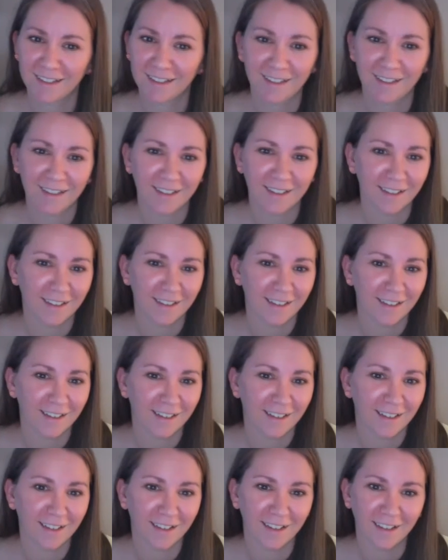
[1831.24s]

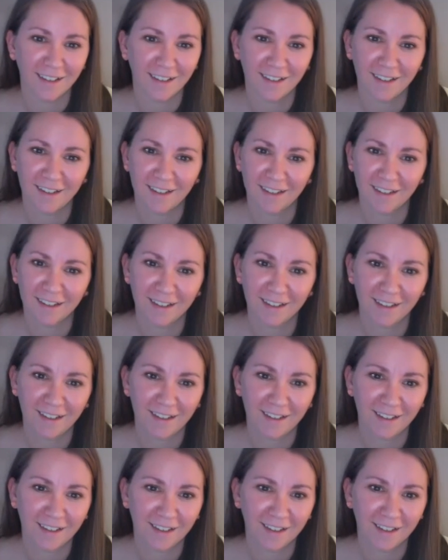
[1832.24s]

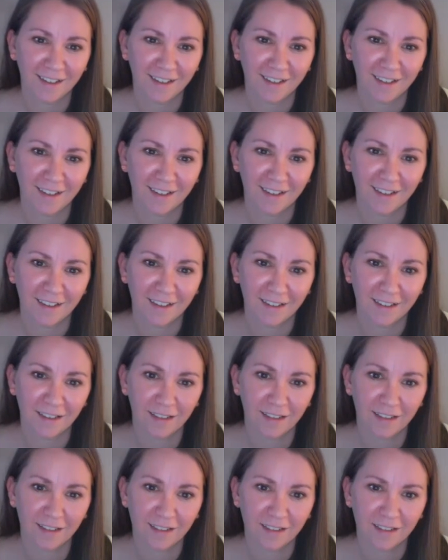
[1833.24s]

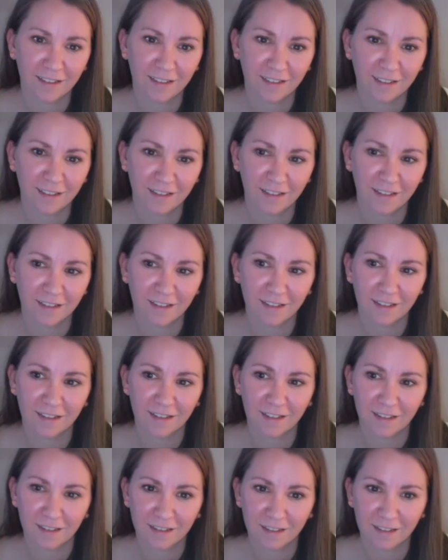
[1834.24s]

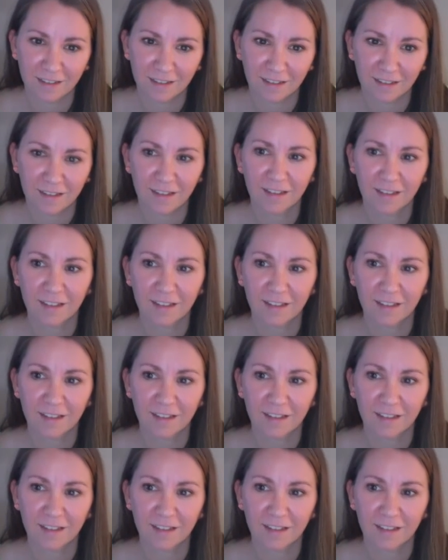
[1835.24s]
No words are spoken by the person on screen.